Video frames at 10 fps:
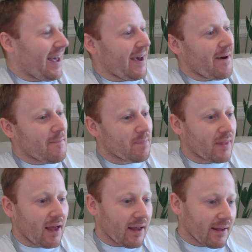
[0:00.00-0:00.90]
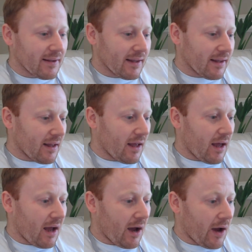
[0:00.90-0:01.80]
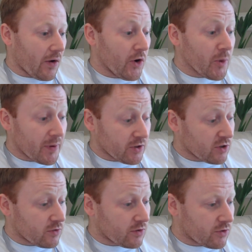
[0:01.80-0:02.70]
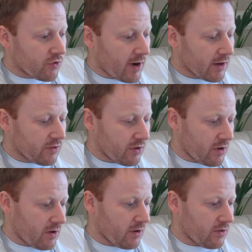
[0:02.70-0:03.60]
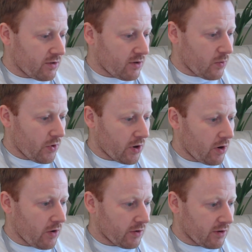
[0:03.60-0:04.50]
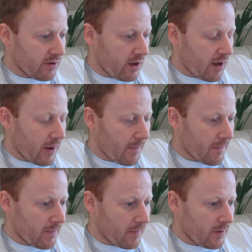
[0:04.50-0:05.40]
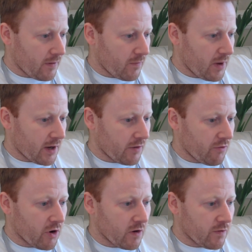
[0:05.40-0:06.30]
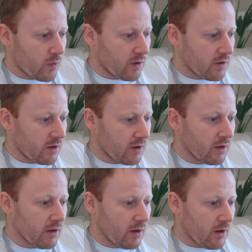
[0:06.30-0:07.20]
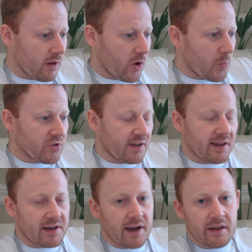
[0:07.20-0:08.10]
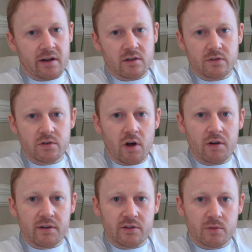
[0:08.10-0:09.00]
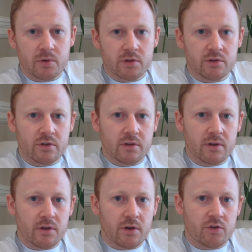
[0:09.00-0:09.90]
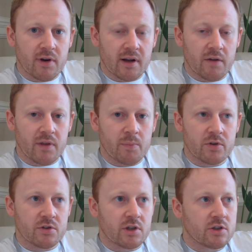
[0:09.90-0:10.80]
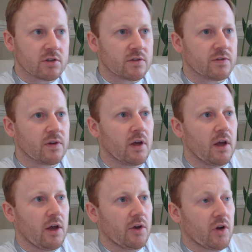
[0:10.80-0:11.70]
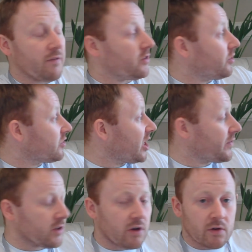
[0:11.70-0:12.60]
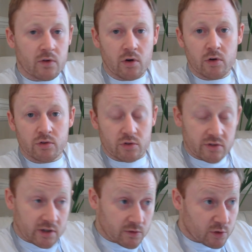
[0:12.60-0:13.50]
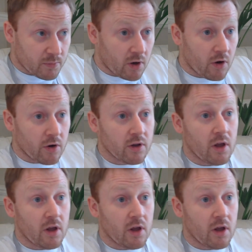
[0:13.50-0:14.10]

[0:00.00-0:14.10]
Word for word: Yeah, Um, hope and just trying to to work hard at um, of making Rockliffe one of the almost like the Gleneagles of Scotland, I suppose. You know, trying to have that prestigious of you know, having a successful golf course, successful spa,